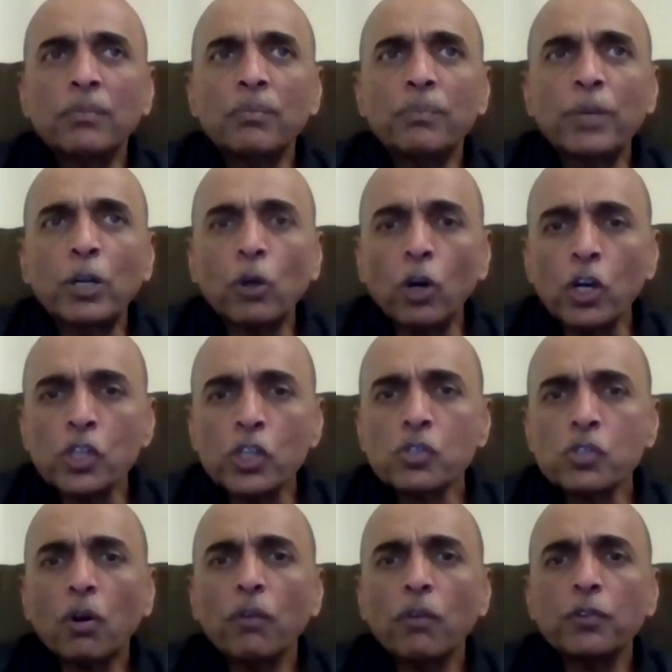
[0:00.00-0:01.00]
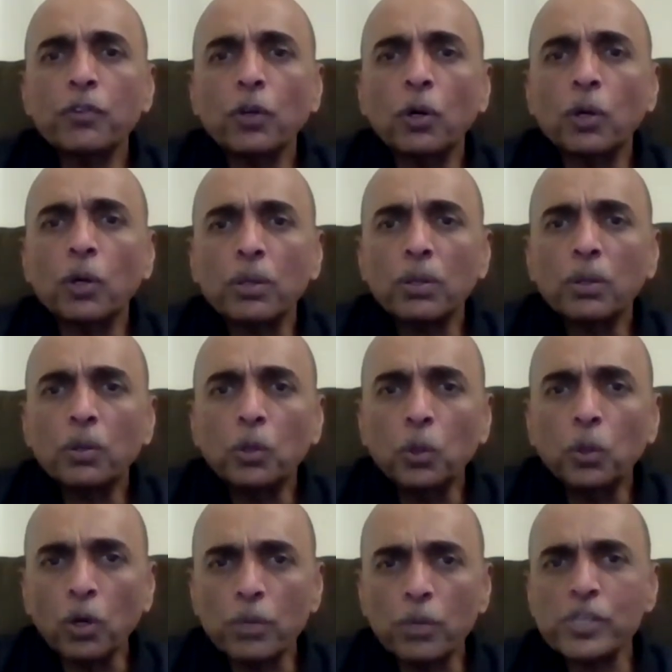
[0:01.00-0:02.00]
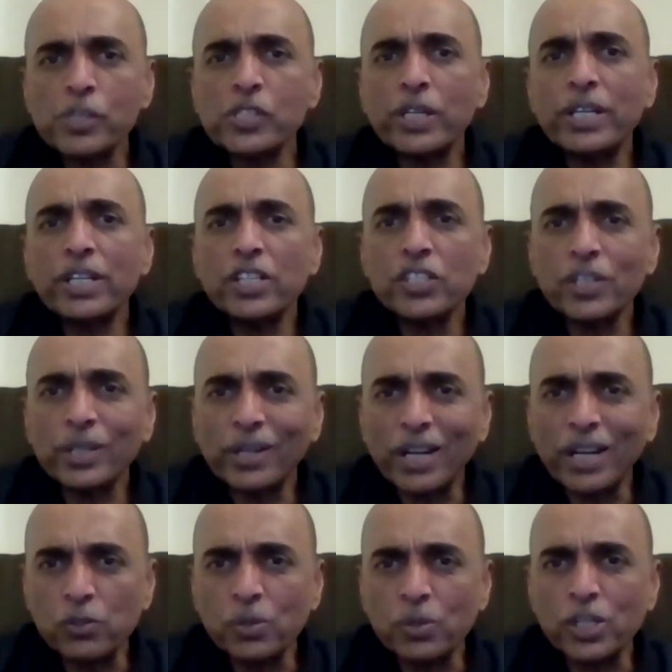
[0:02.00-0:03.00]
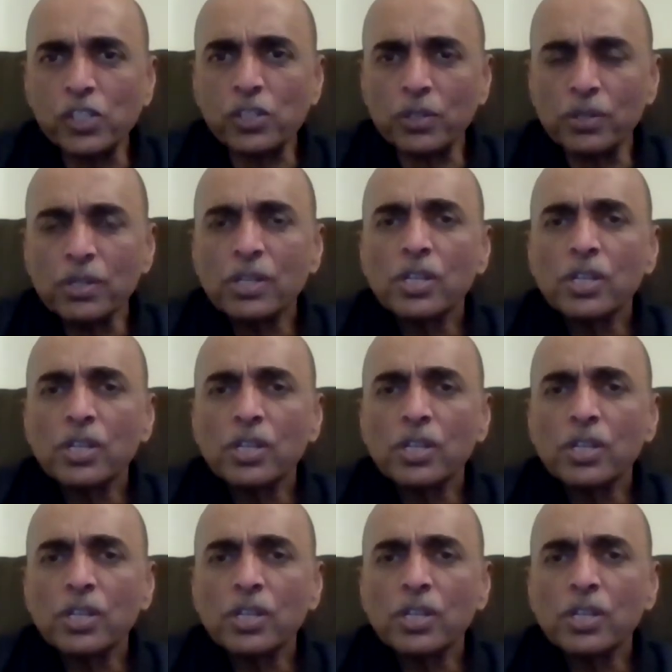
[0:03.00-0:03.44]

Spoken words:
because of your lower percentage in graduation.